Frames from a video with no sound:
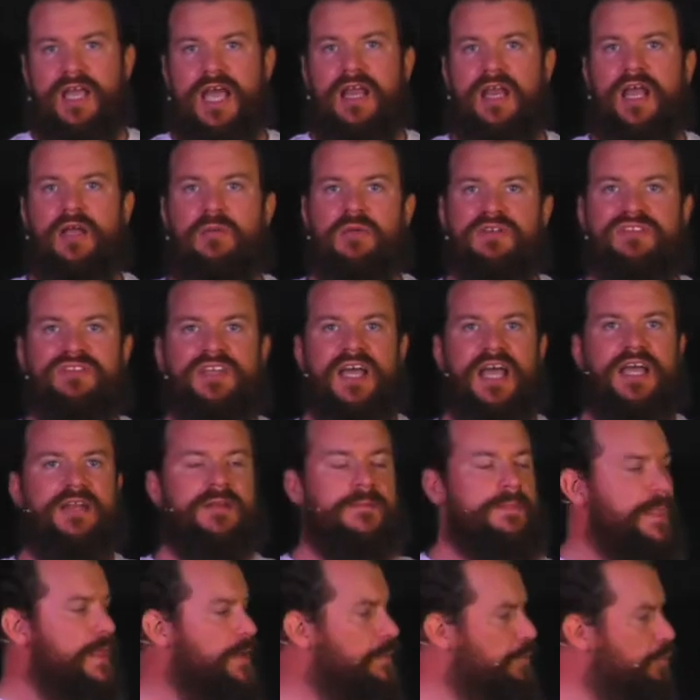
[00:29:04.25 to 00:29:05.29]
Okay, and like we
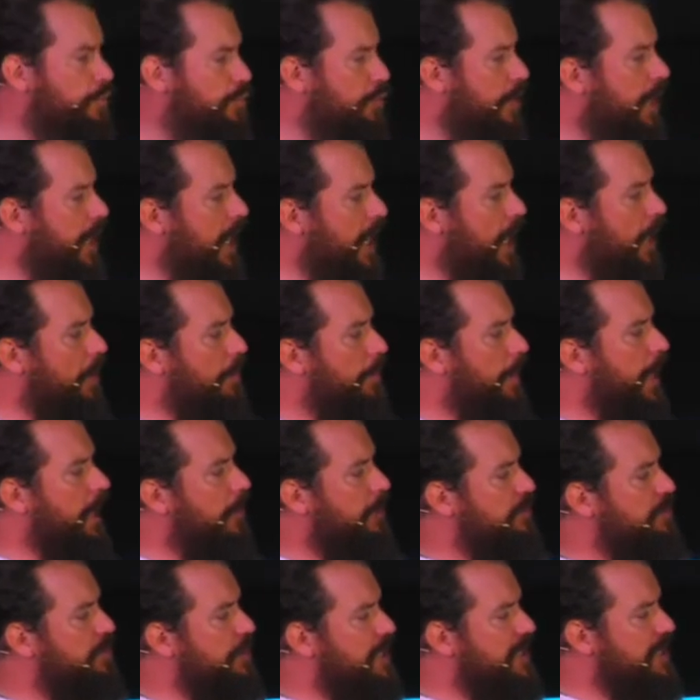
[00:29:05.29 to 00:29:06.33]
said, prayer
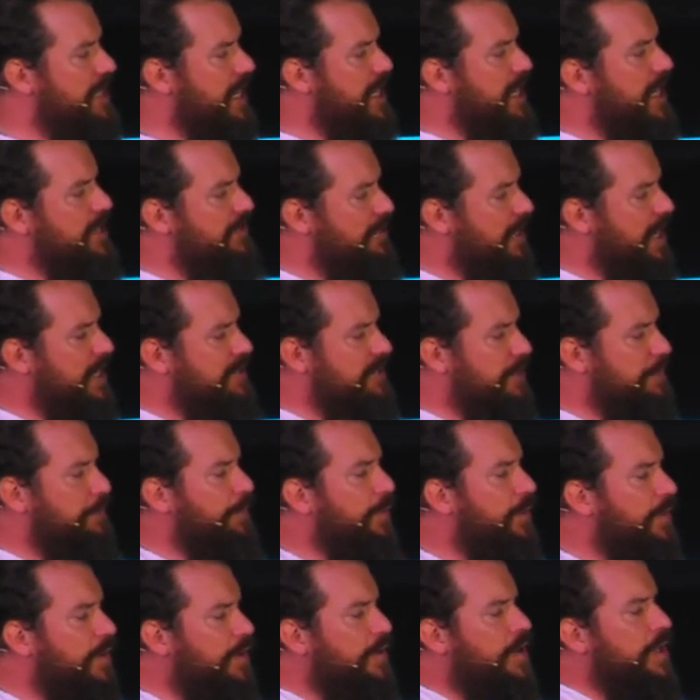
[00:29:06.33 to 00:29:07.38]
back in week two
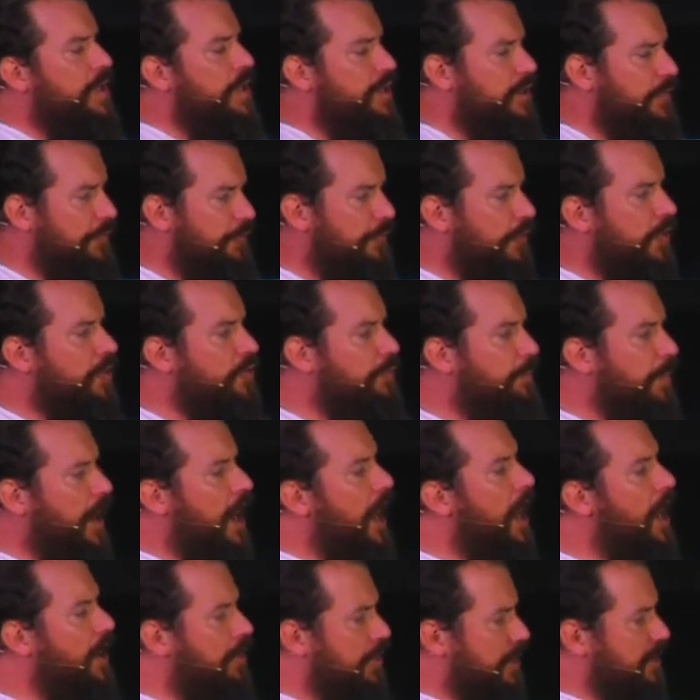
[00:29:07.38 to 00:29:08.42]
the first
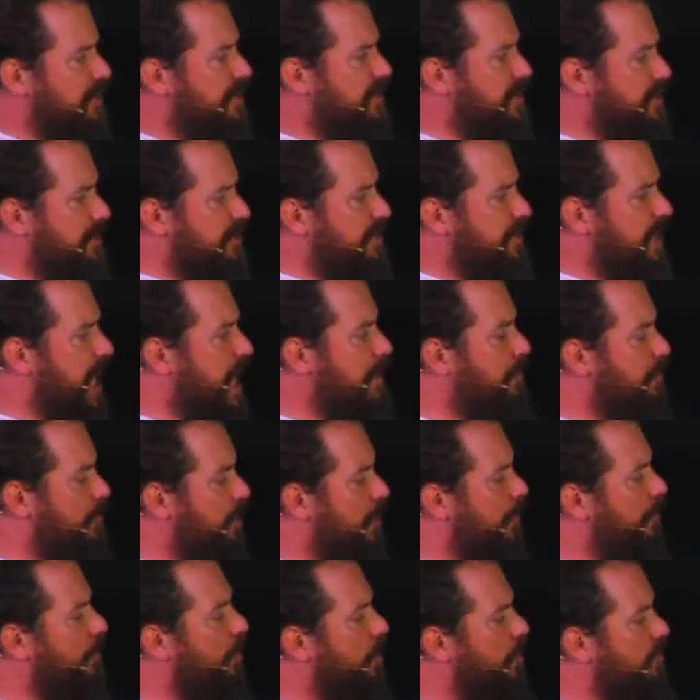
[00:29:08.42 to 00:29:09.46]
part of this
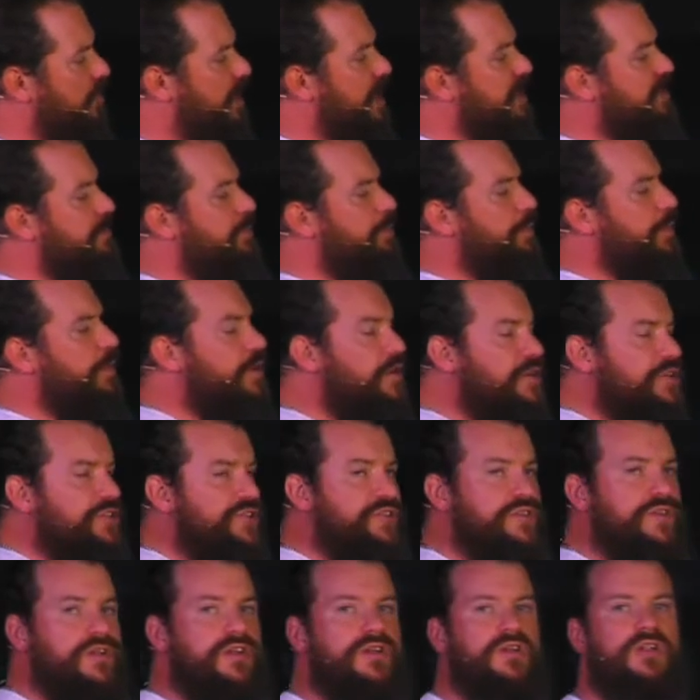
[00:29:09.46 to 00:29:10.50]
statement we want to focus on. It's
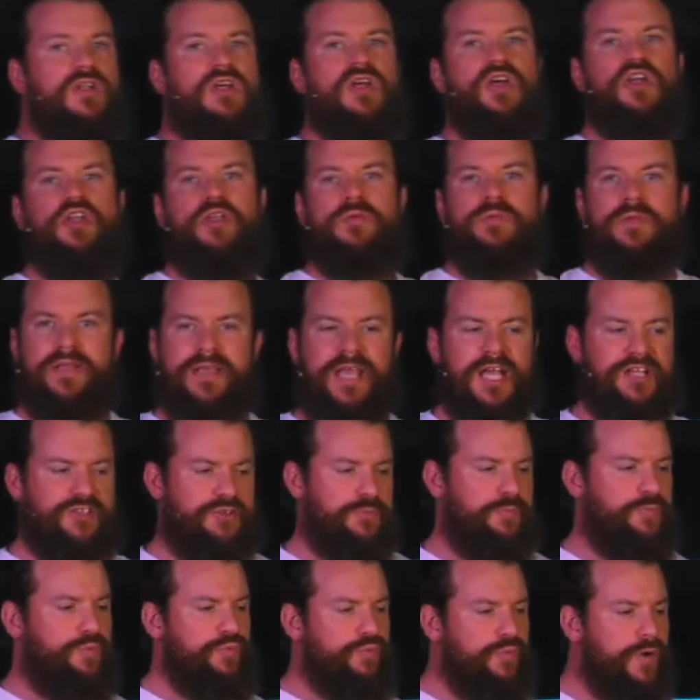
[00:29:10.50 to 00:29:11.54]
personal
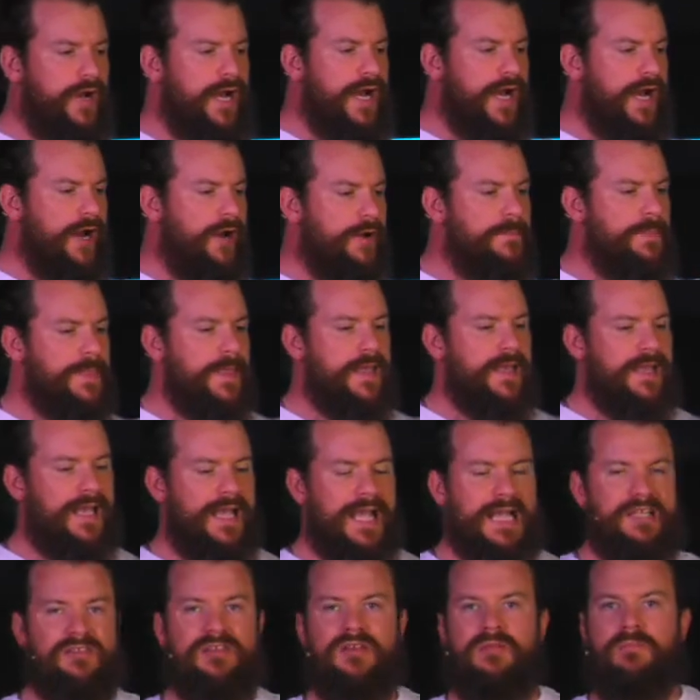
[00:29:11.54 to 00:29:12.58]
communication. Prayer
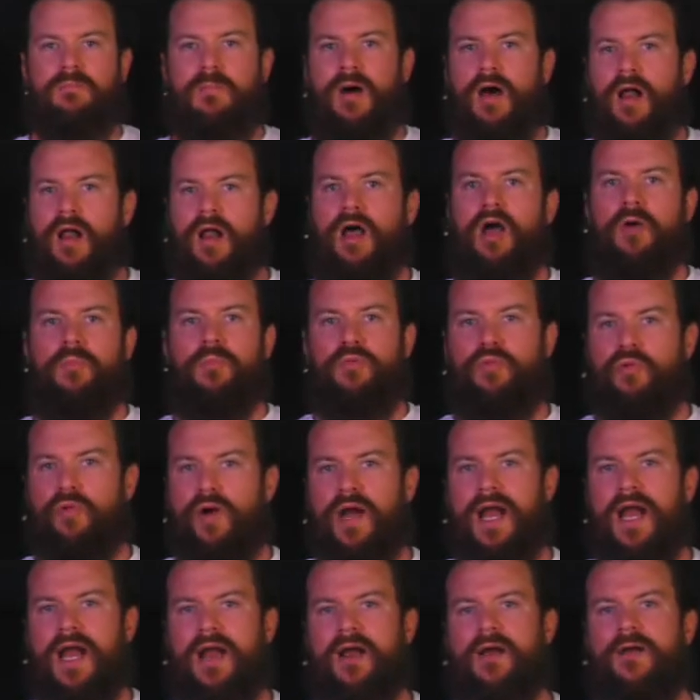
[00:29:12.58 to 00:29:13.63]
isn't monologue.
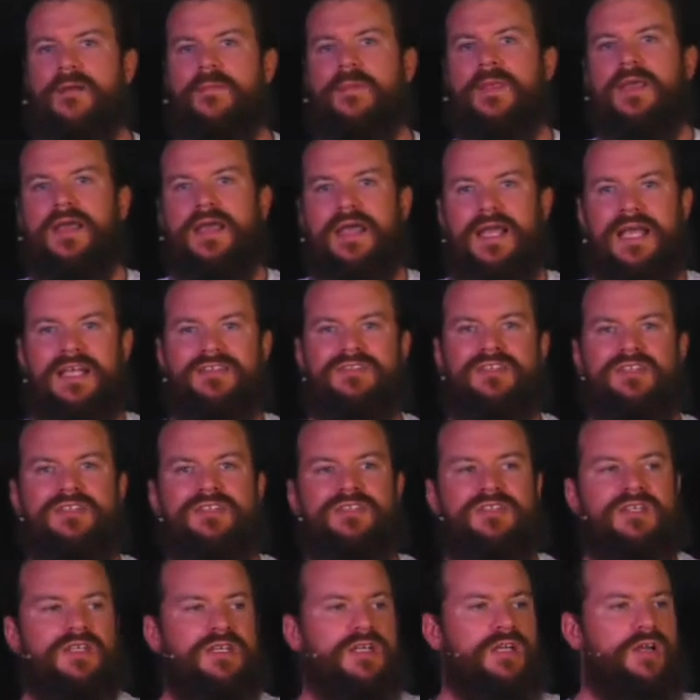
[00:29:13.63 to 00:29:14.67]
Prayer
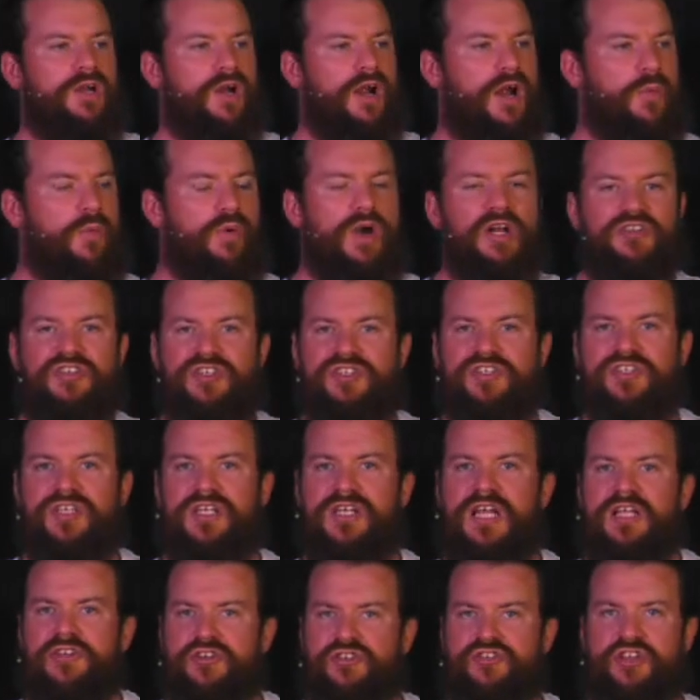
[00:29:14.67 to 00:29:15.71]
isn't a
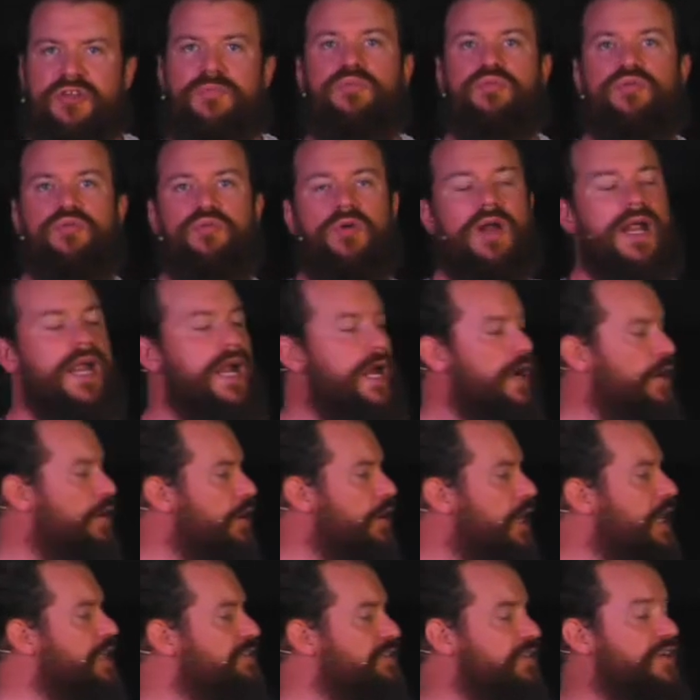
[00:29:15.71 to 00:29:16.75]
religious liturgy.
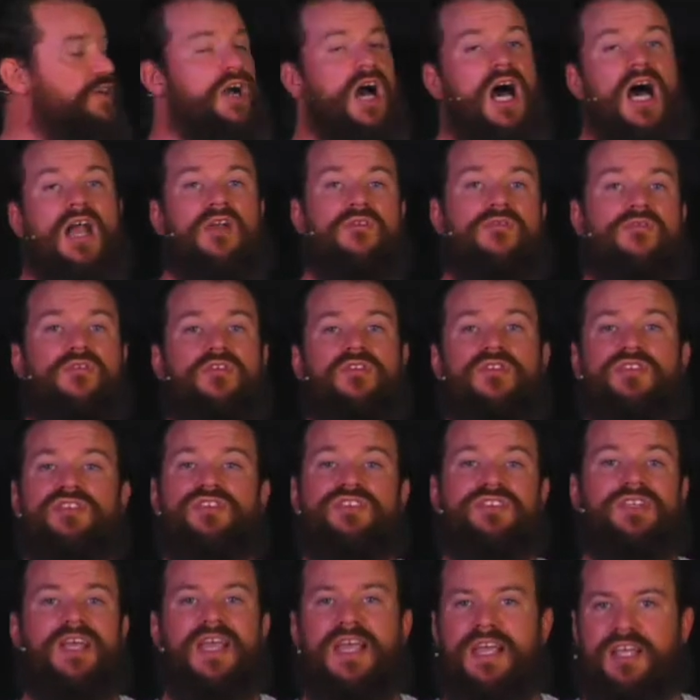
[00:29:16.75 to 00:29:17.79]
Prayer is a
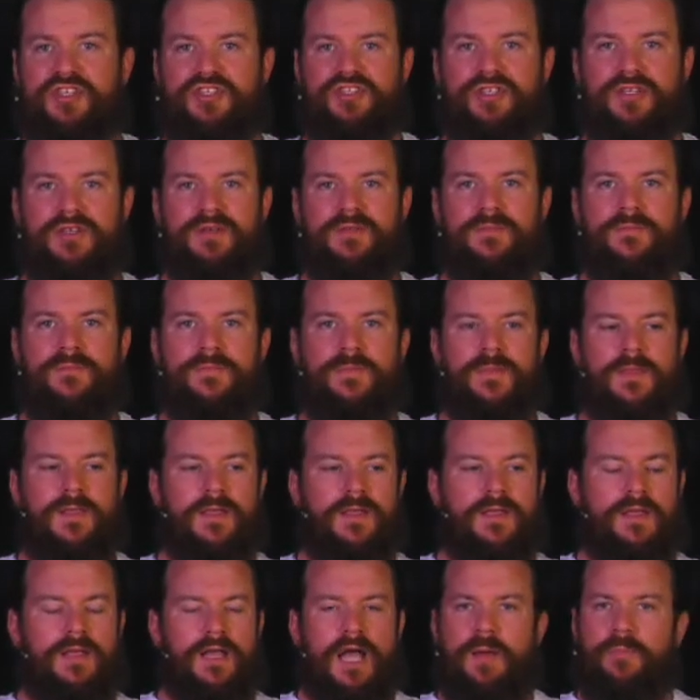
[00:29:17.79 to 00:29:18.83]
conversation.
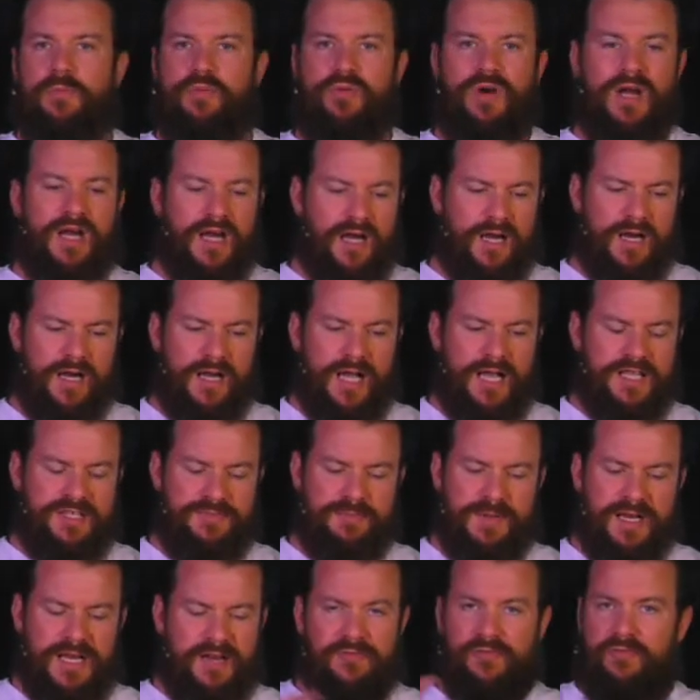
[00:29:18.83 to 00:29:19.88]
And prayer
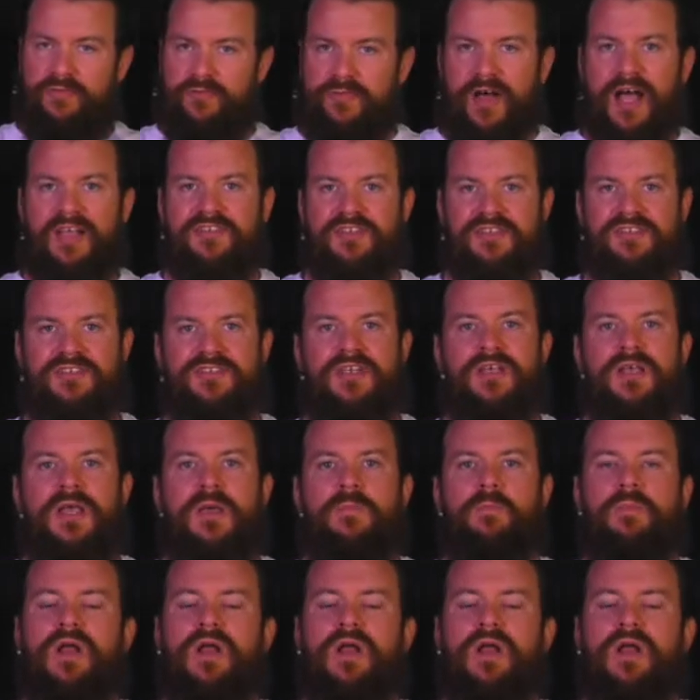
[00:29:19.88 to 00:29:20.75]
has many different facets.